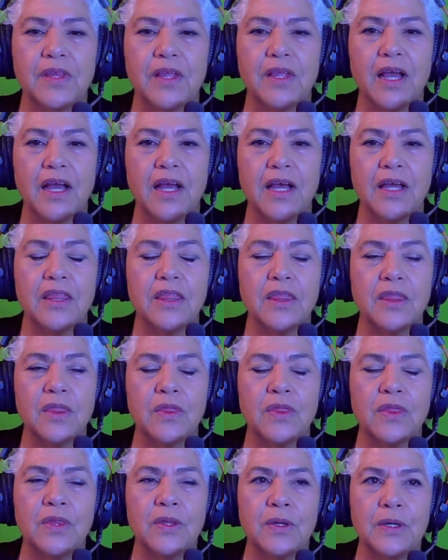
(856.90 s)
uh,
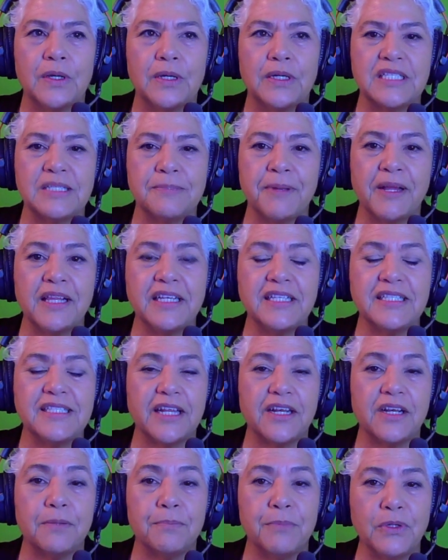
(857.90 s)
the spellings
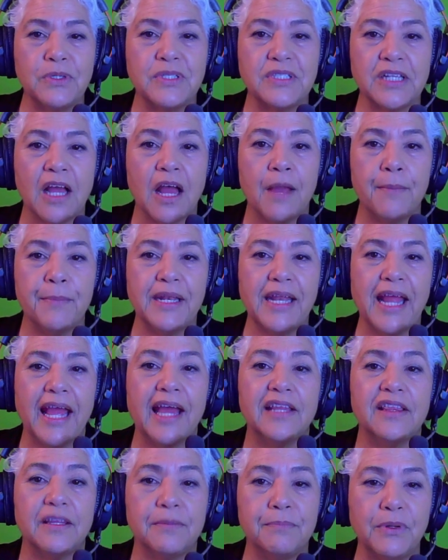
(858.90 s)
that are most common
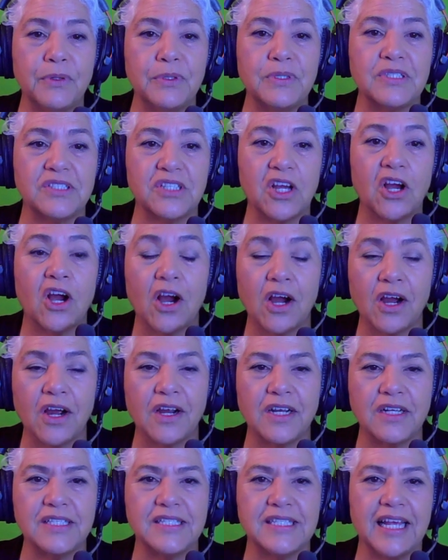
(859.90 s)
had the most
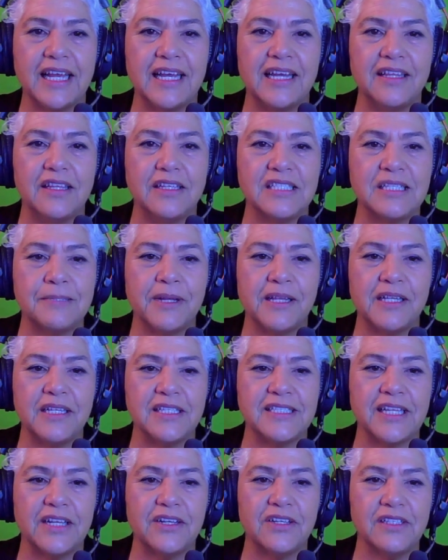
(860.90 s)
cards, and the
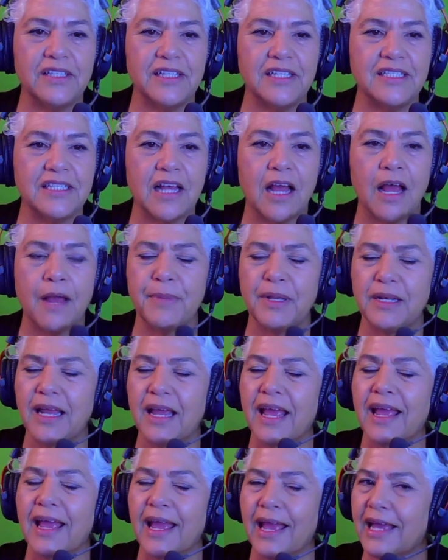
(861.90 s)
spellings that are least common
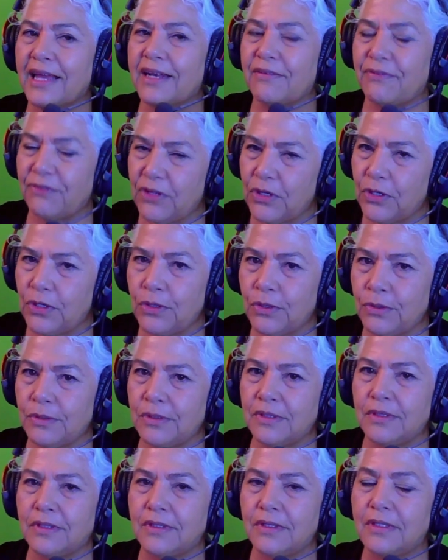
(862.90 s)
had a few,
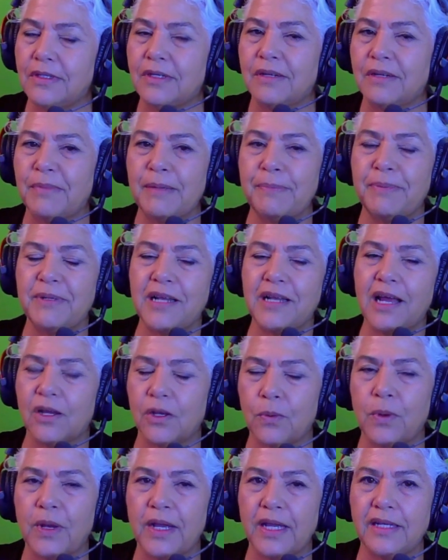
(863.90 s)
maybe not
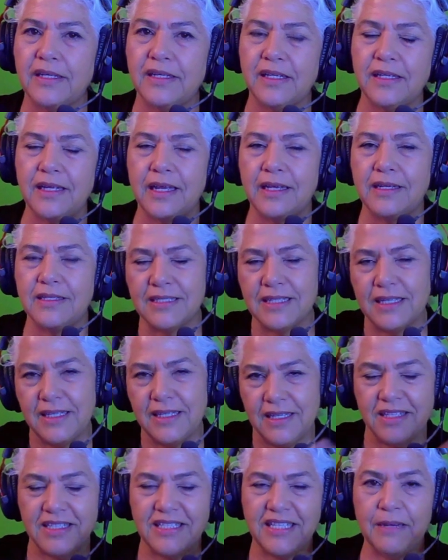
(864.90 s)
quite as
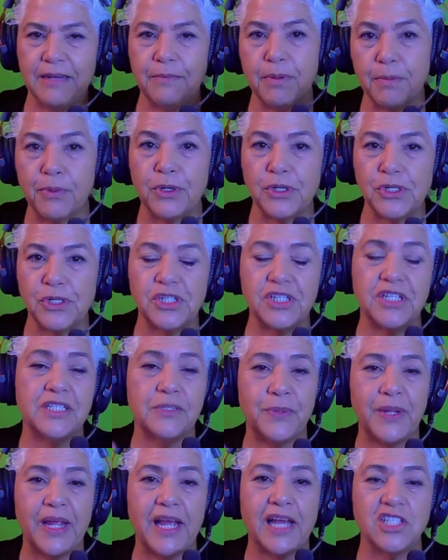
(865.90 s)
in the same proportion as
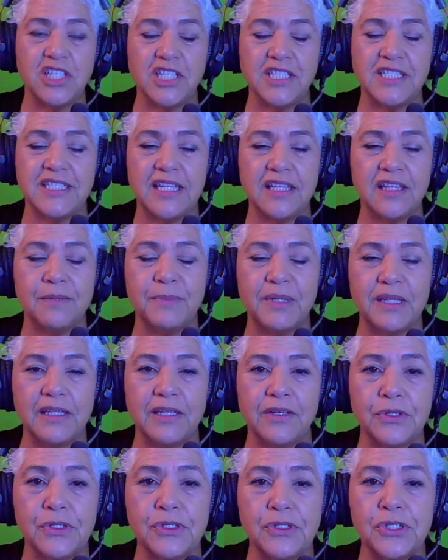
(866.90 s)
we actually see them in
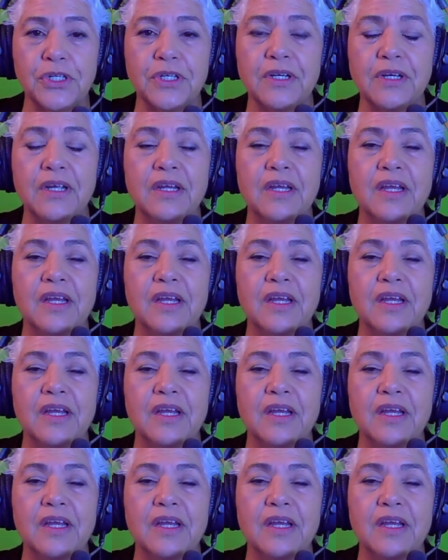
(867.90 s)
literature,